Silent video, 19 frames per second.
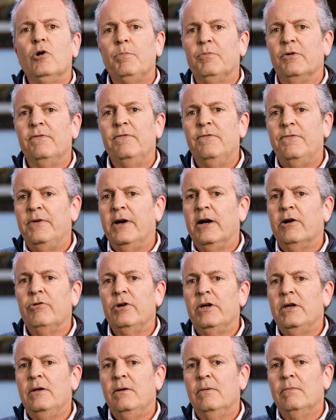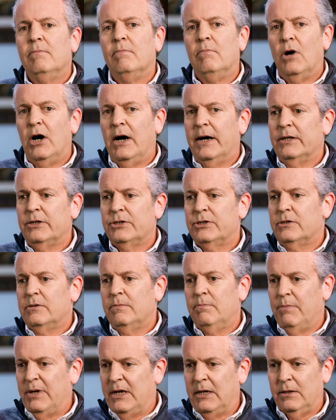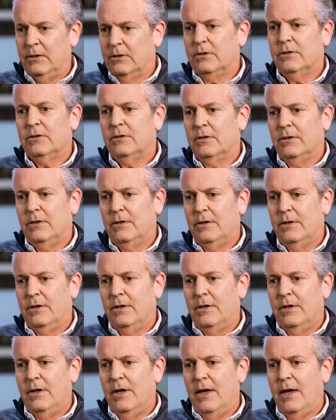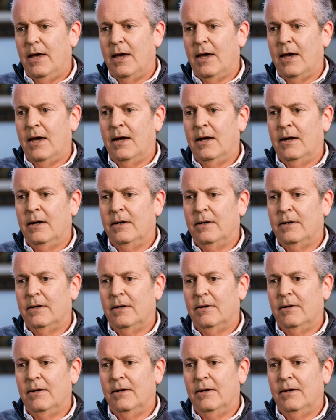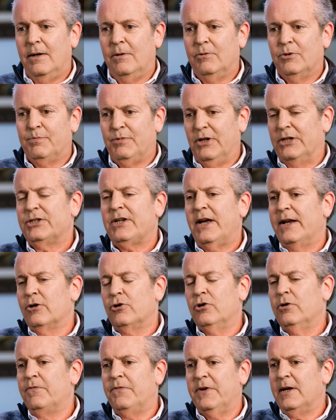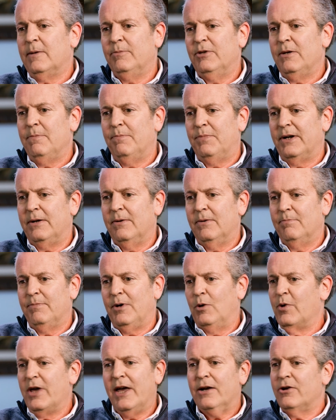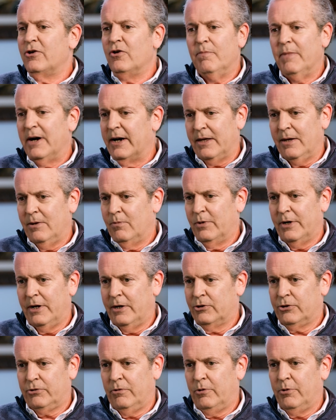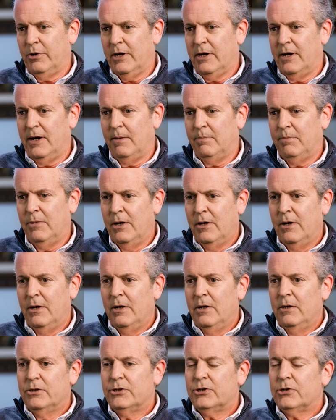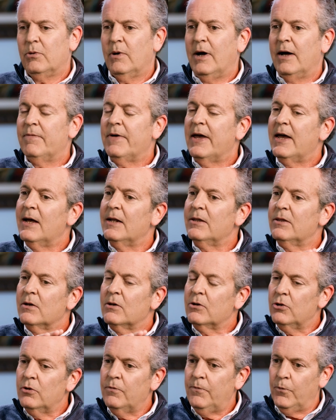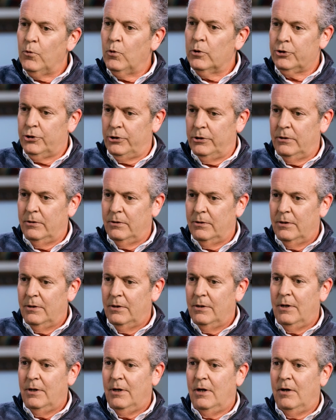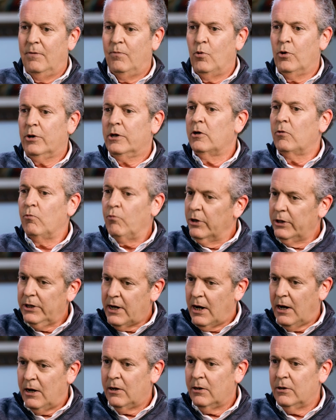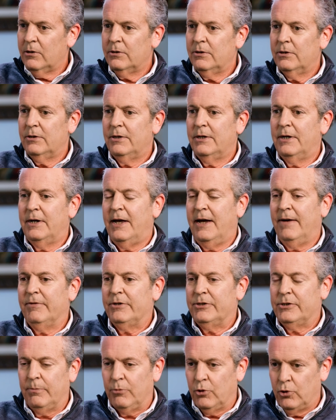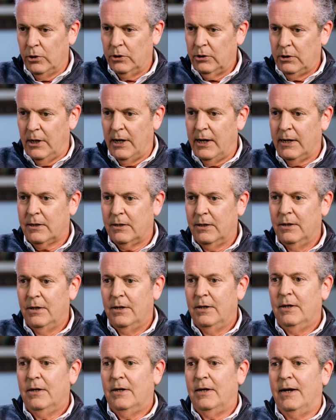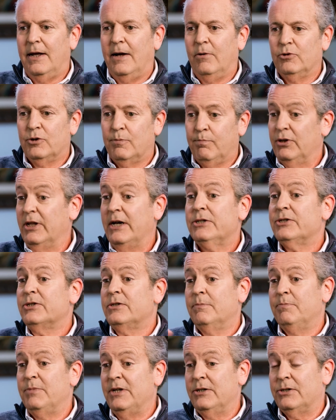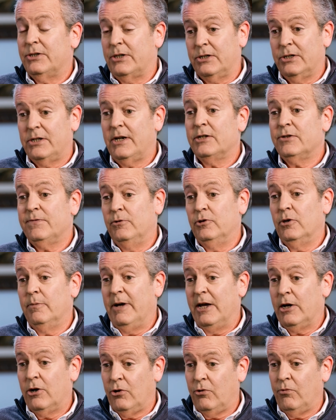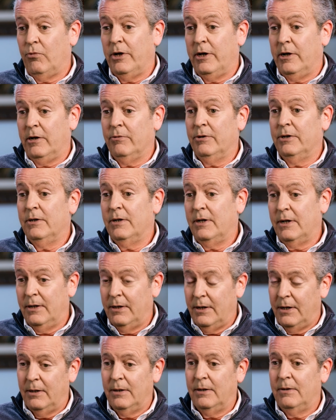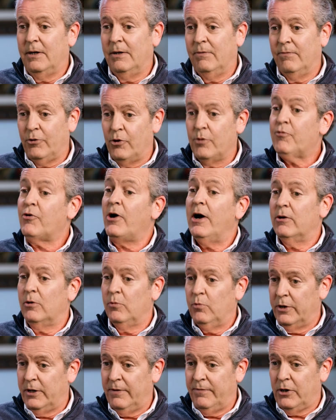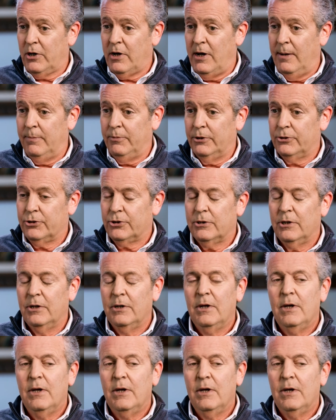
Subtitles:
up of very modest means. And I was blessed I had a good family, but we had no money when I was growing up. So I've had the good fortune of working really hard and having some good luck, and I was blessed to be successful in my career and very proud of what I've accomplished.